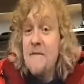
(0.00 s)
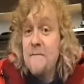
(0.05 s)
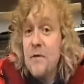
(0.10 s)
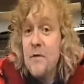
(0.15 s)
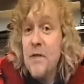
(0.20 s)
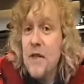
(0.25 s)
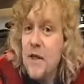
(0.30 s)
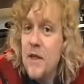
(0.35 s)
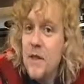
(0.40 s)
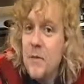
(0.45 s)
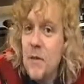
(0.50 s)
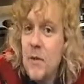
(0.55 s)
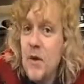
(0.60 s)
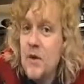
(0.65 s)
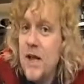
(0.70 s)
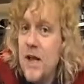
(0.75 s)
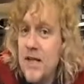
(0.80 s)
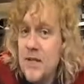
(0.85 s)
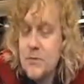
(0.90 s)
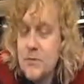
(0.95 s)
Everything in the
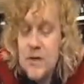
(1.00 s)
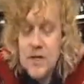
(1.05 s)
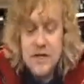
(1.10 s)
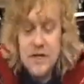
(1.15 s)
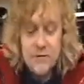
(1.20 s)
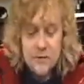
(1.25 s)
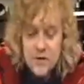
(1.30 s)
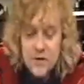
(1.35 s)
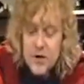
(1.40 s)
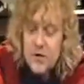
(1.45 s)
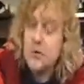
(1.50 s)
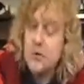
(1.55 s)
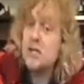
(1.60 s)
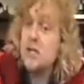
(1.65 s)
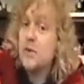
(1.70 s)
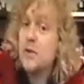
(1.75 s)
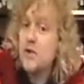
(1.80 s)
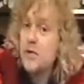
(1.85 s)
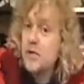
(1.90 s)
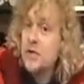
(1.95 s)
world has a resonant
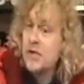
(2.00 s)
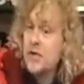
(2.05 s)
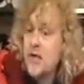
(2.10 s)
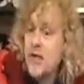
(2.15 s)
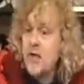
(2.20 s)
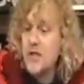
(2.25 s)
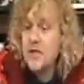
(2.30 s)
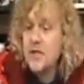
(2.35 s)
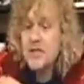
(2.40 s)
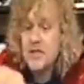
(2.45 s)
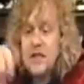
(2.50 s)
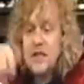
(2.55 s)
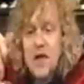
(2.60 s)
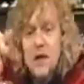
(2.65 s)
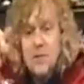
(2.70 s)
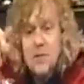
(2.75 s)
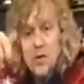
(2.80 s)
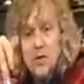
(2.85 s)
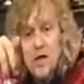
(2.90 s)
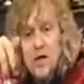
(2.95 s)
frequency, whether it's this
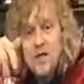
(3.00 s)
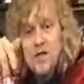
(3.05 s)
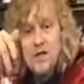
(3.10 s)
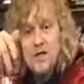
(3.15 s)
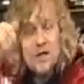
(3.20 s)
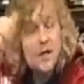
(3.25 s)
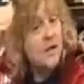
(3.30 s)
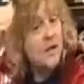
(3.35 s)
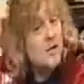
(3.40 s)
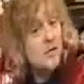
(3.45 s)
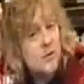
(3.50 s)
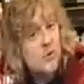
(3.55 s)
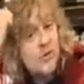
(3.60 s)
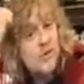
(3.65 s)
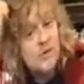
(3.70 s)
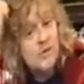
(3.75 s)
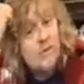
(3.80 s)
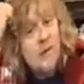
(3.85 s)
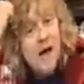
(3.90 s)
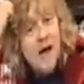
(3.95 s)
table, this glass, or
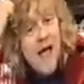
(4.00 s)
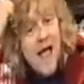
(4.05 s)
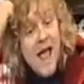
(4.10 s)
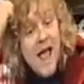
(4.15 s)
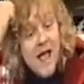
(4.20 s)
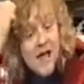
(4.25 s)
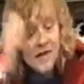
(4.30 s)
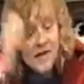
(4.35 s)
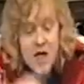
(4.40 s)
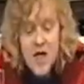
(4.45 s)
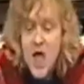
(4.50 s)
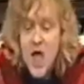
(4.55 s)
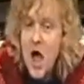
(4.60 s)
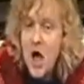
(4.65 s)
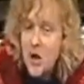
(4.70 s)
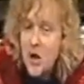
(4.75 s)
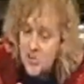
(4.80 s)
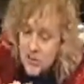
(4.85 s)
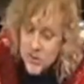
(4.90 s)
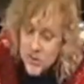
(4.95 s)
even my head.
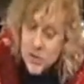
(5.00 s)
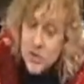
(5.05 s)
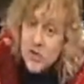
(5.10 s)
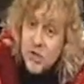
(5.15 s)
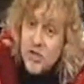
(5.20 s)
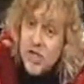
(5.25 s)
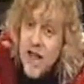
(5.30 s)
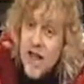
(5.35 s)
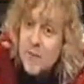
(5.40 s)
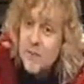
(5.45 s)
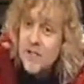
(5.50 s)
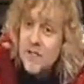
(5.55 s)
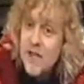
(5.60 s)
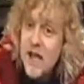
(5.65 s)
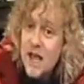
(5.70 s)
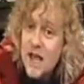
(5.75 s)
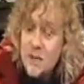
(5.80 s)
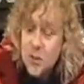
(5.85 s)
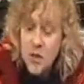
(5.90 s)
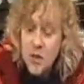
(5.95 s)
So when you tap the
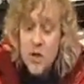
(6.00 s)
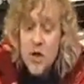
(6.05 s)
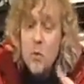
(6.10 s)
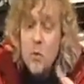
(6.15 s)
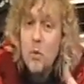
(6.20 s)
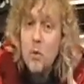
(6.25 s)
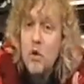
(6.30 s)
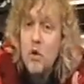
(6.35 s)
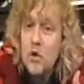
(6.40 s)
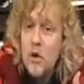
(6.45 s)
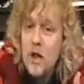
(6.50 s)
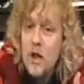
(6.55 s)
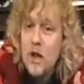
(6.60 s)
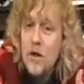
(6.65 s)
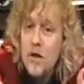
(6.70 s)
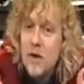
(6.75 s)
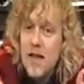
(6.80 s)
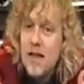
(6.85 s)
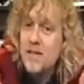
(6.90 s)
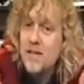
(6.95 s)
table, what you're
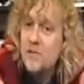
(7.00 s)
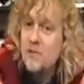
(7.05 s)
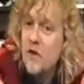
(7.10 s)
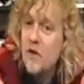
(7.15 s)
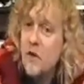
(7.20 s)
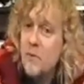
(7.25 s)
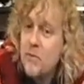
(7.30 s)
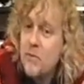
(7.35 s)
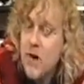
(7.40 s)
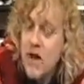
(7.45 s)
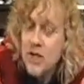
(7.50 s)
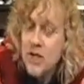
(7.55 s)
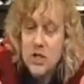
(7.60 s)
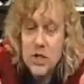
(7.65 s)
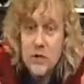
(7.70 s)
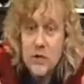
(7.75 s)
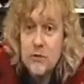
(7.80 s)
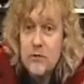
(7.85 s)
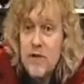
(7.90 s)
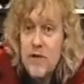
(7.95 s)
hearing is a
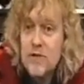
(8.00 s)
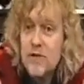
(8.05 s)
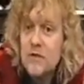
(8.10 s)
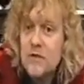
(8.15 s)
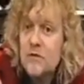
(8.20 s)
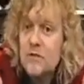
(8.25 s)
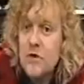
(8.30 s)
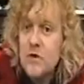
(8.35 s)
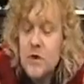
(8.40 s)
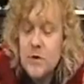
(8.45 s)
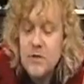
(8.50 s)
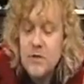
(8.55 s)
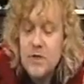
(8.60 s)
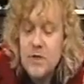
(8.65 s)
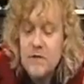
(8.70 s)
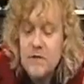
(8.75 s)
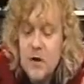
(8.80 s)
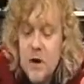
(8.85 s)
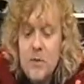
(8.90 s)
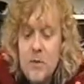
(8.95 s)
vibration, the resonant
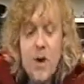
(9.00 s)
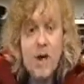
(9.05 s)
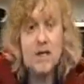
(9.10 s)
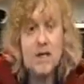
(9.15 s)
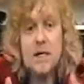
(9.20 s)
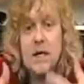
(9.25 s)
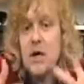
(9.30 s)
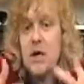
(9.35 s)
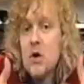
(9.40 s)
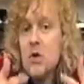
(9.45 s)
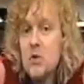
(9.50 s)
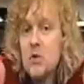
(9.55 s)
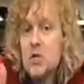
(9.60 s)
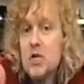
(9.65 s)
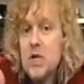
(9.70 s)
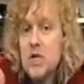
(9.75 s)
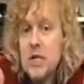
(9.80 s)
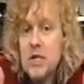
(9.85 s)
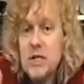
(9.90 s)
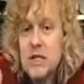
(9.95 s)
frequency vibrating,
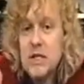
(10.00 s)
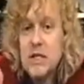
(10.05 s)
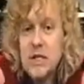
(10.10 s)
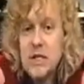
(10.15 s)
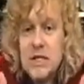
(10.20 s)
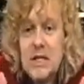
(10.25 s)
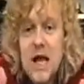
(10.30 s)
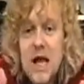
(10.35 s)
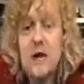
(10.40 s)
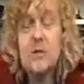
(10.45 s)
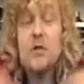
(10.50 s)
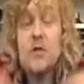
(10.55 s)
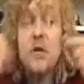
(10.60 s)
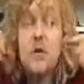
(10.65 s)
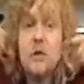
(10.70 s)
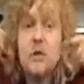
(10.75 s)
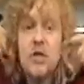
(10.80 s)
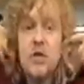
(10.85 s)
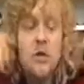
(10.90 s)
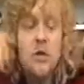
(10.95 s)
which turns into sound,
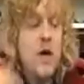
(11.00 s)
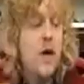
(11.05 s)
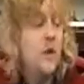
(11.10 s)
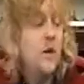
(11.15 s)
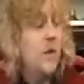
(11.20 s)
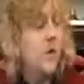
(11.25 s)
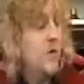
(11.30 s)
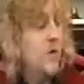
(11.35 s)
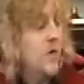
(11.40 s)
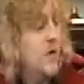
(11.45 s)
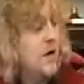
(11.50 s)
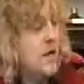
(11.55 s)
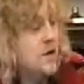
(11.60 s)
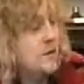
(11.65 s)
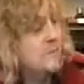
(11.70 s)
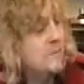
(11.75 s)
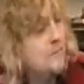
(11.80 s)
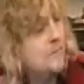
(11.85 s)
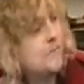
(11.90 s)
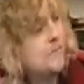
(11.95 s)
which you hear in your
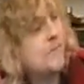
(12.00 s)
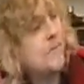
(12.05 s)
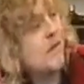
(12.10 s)
ears.